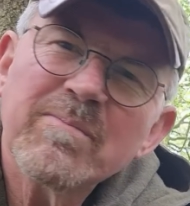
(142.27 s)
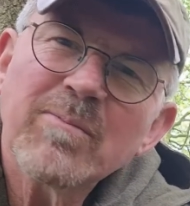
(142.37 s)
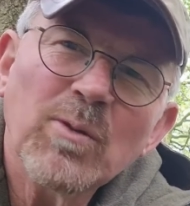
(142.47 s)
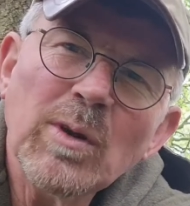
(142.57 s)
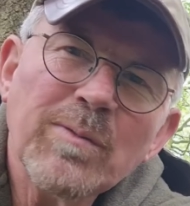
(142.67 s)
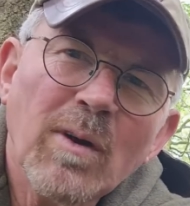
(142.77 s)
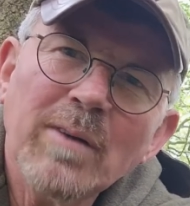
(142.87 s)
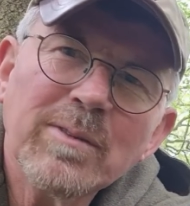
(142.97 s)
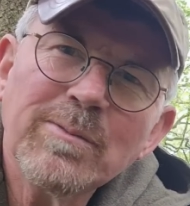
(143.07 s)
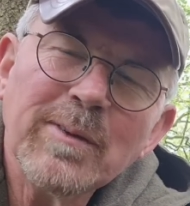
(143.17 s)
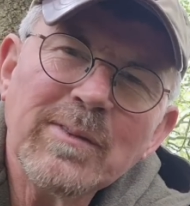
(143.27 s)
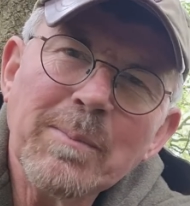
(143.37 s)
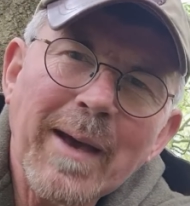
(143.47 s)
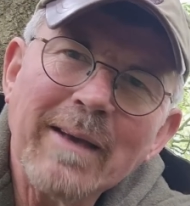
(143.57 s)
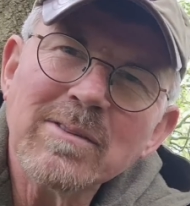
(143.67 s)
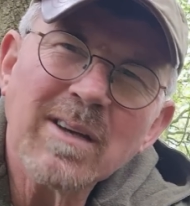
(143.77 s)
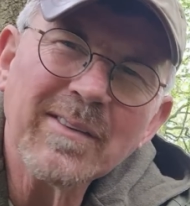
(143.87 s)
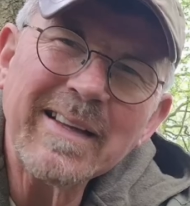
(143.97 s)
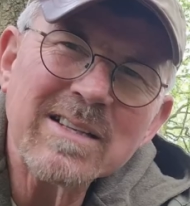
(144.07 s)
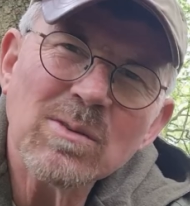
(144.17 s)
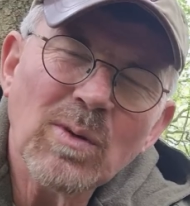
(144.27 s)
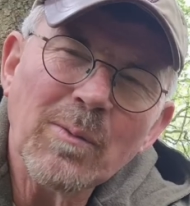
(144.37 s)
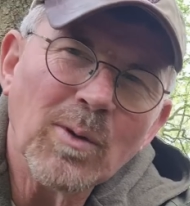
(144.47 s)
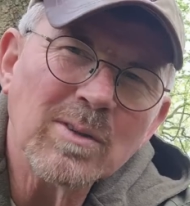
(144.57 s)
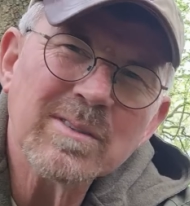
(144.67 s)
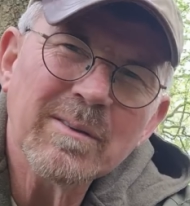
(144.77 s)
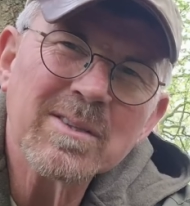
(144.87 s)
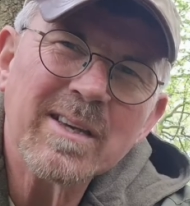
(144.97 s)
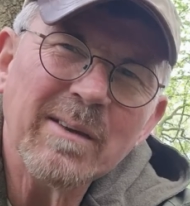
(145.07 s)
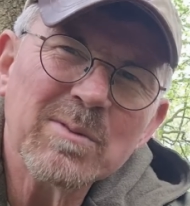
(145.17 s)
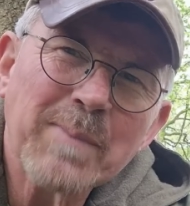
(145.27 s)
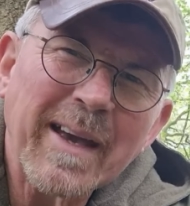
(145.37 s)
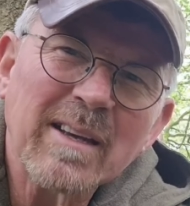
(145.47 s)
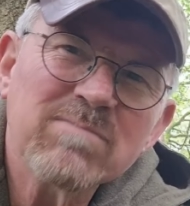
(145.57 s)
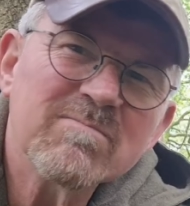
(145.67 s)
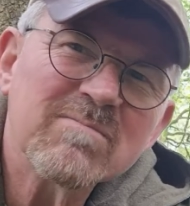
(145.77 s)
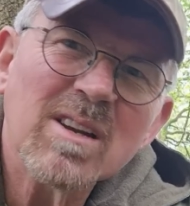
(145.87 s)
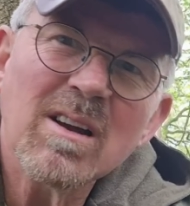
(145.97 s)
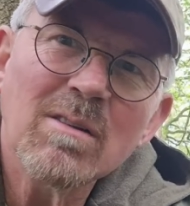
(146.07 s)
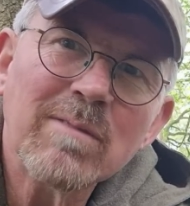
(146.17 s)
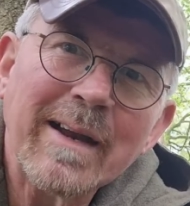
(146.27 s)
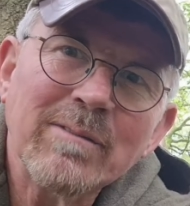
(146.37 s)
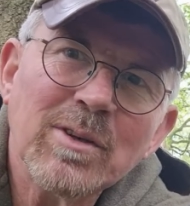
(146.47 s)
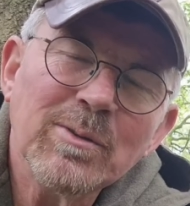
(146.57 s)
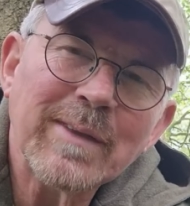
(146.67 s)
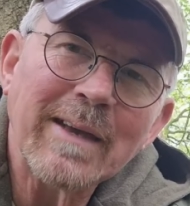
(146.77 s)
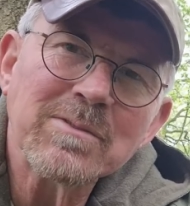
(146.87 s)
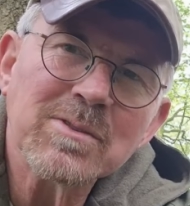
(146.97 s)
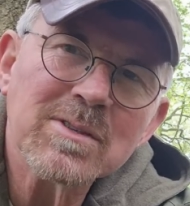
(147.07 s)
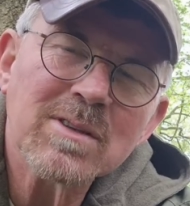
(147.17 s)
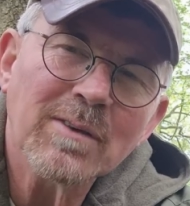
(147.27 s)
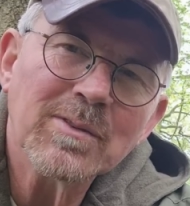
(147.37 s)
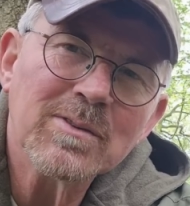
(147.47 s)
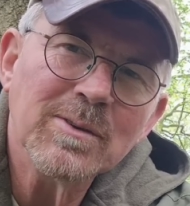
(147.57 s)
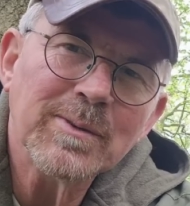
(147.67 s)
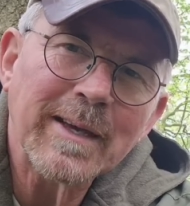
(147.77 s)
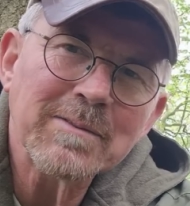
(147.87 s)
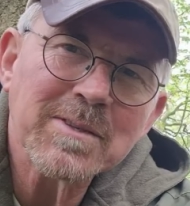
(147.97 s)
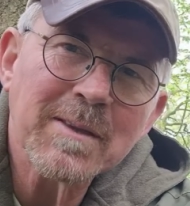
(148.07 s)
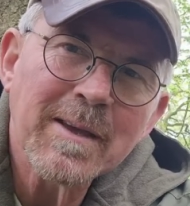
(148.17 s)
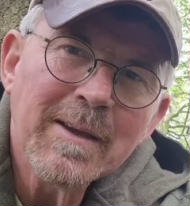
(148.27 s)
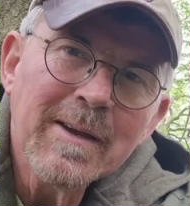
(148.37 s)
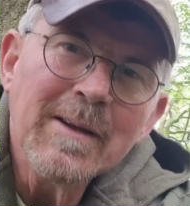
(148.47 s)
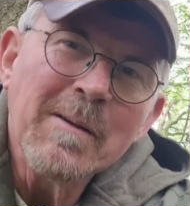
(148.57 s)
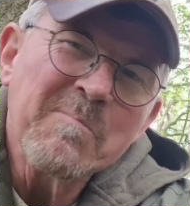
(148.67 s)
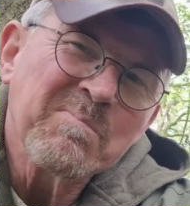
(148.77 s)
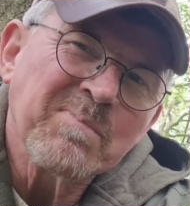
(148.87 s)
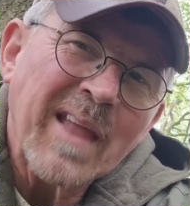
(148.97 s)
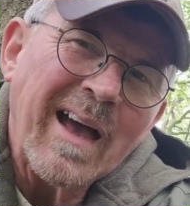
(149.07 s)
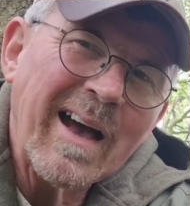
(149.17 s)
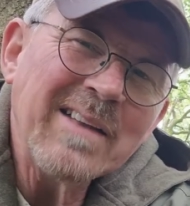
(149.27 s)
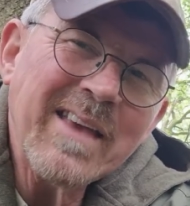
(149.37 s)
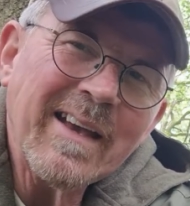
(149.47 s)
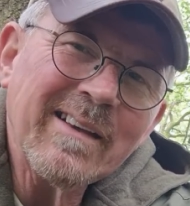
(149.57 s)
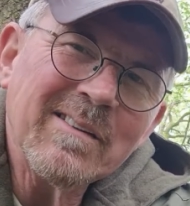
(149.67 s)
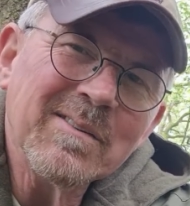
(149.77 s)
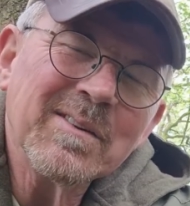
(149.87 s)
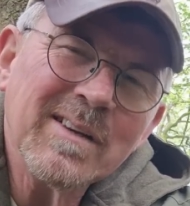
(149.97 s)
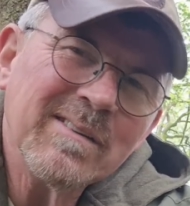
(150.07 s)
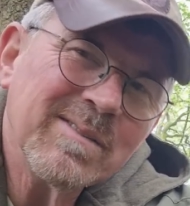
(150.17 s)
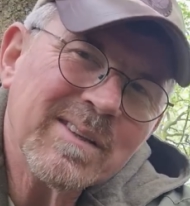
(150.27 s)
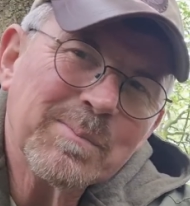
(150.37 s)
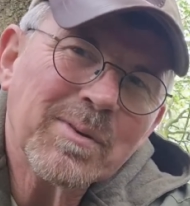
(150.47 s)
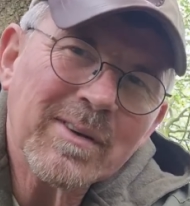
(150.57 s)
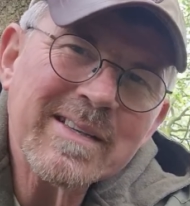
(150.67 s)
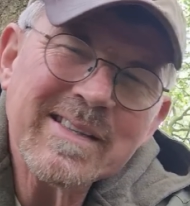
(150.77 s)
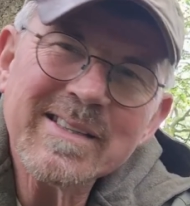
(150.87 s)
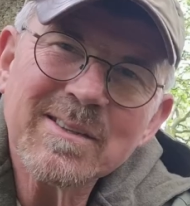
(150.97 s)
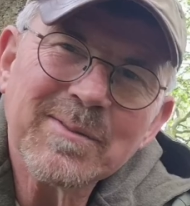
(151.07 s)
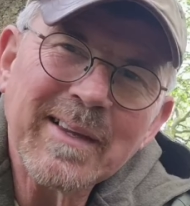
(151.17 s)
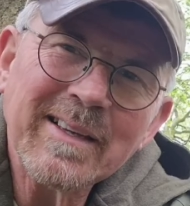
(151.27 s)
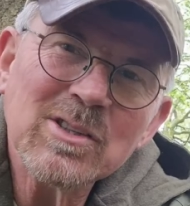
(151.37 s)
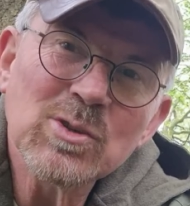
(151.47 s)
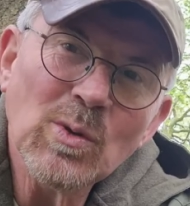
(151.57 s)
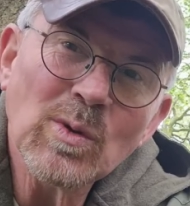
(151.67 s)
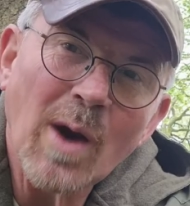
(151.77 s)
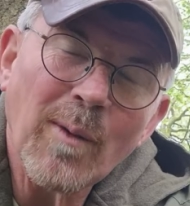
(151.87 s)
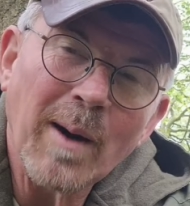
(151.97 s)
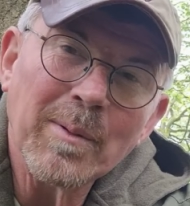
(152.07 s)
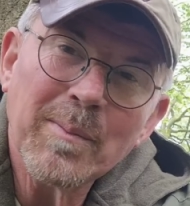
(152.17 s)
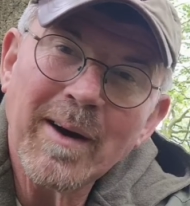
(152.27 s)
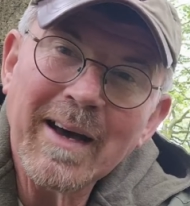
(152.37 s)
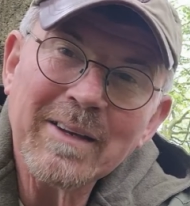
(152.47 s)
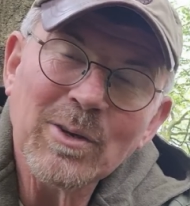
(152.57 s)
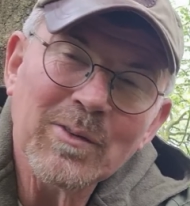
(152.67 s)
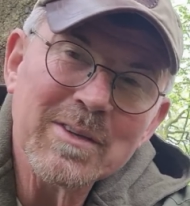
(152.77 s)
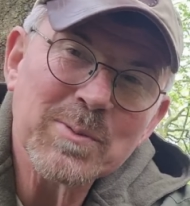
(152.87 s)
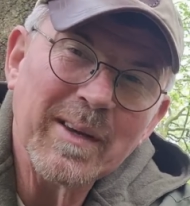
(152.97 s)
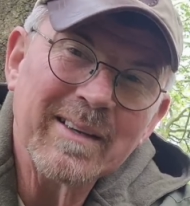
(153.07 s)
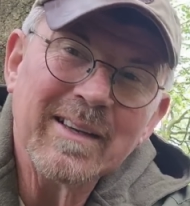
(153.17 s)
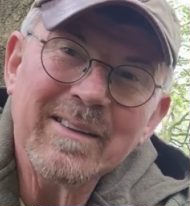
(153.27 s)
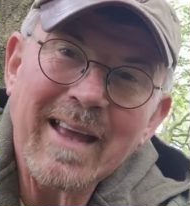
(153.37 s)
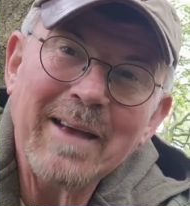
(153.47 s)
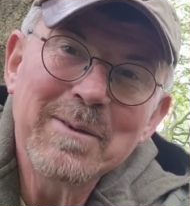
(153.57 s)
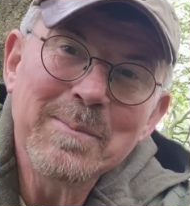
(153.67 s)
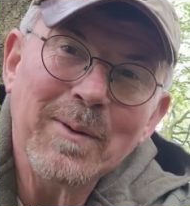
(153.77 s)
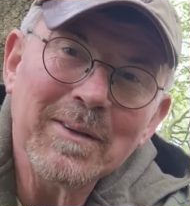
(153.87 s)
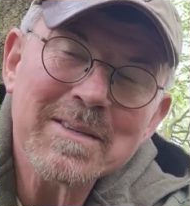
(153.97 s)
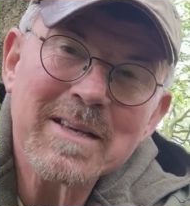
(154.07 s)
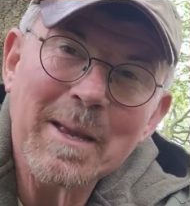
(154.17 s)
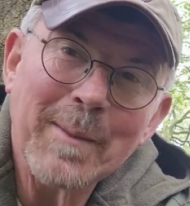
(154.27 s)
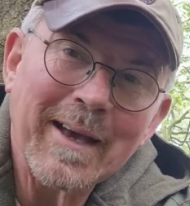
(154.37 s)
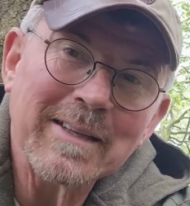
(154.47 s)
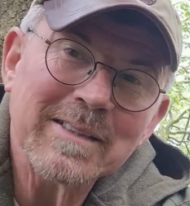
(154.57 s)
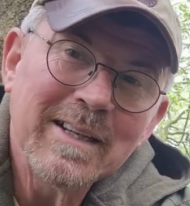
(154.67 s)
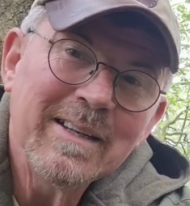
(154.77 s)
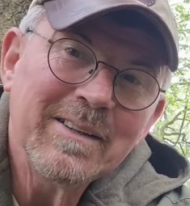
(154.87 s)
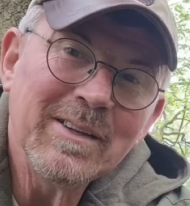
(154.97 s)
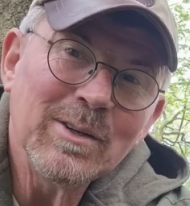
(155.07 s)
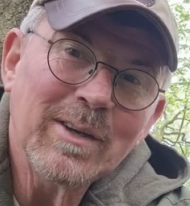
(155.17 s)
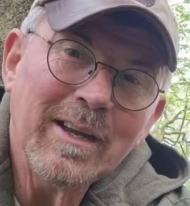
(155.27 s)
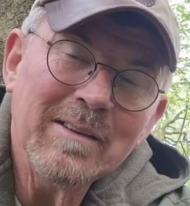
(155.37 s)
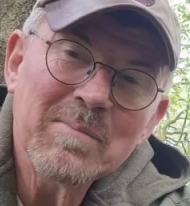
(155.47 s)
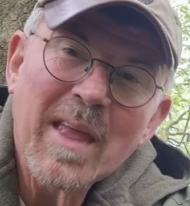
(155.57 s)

45 to 50 pounds. I think that's all it was. As I say, it was back around 2000, just after 2000. And yeah, the prices of things do go up. But I had a look this week, and now to buy the same axe, you're looking,